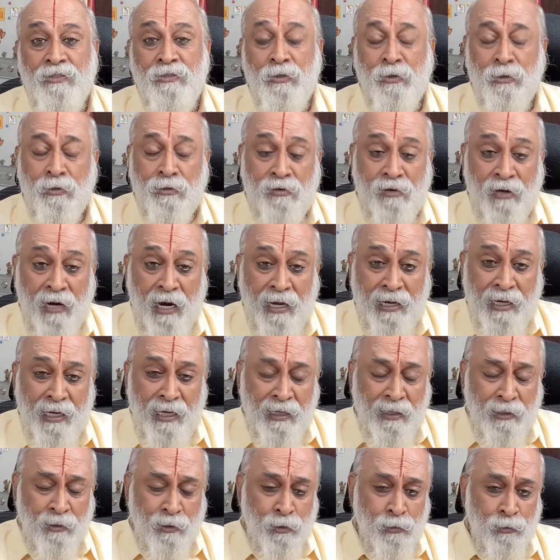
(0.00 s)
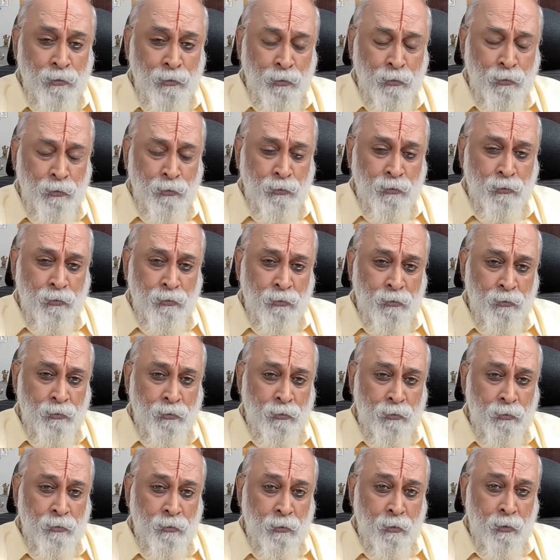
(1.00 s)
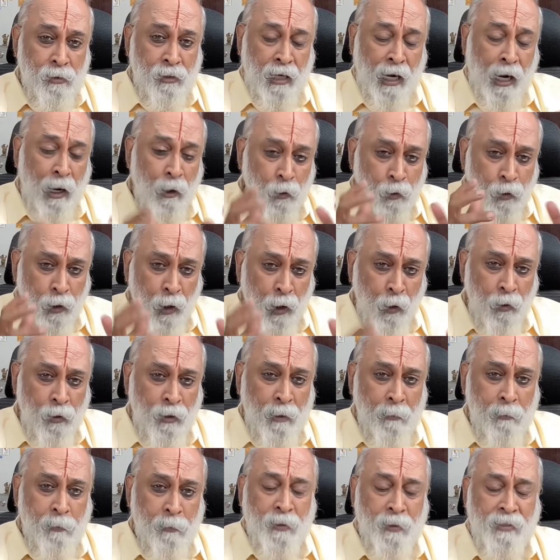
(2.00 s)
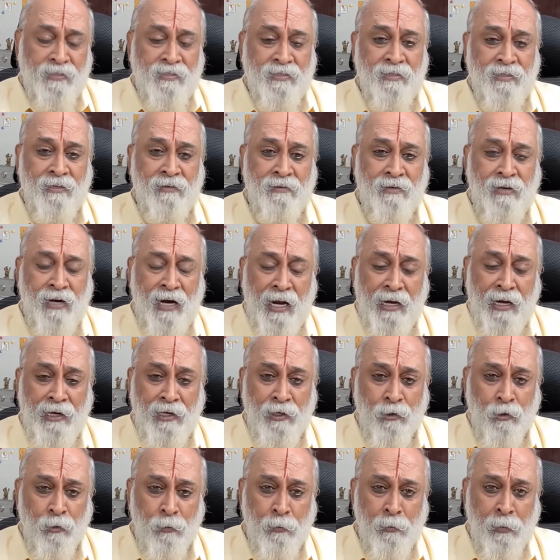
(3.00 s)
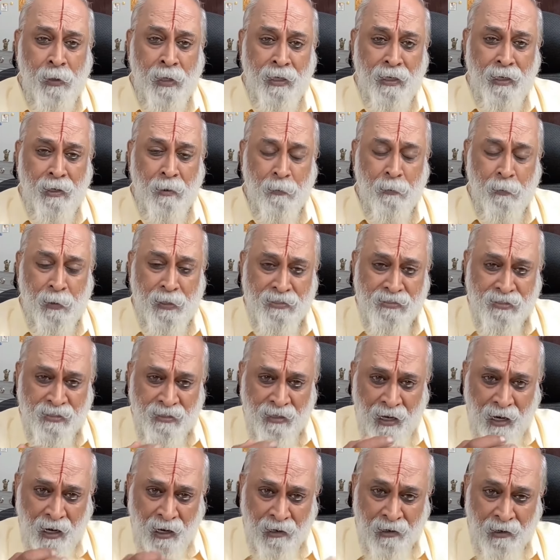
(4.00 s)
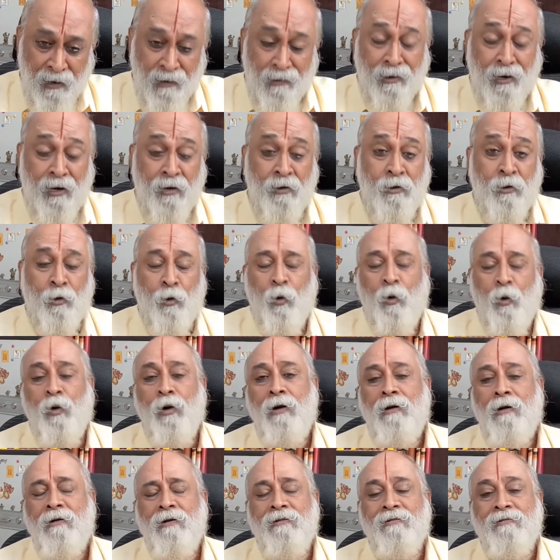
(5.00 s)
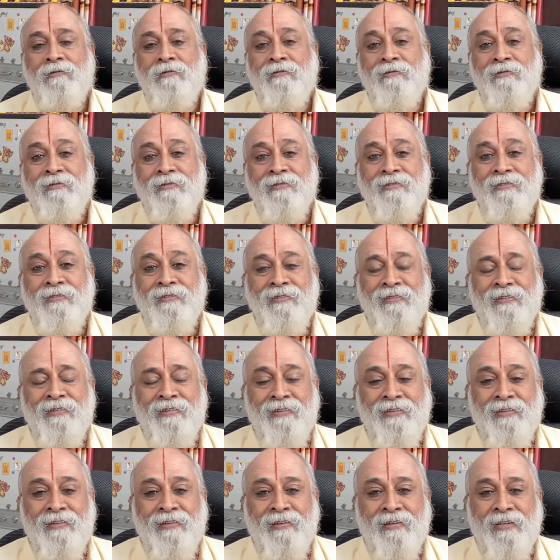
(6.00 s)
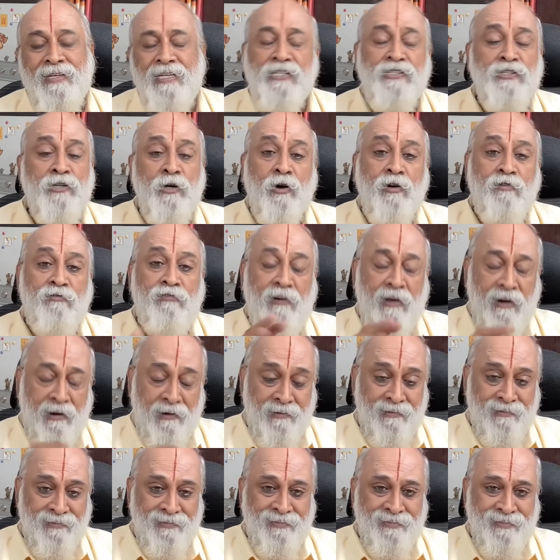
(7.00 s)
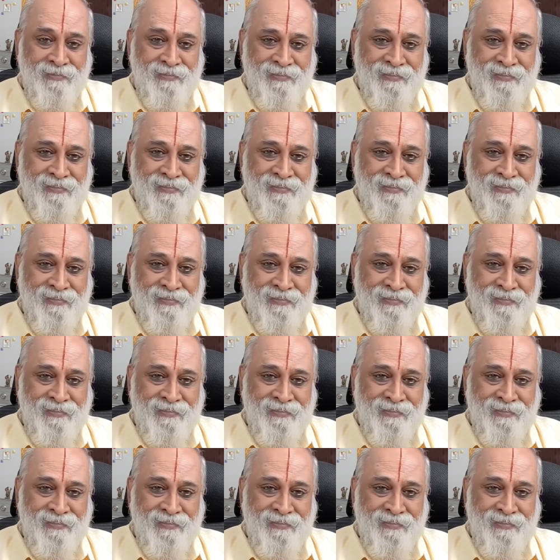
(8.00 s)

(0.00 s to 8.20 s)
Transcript: So trying to cow down a person, trying to bring a person under control is not fair.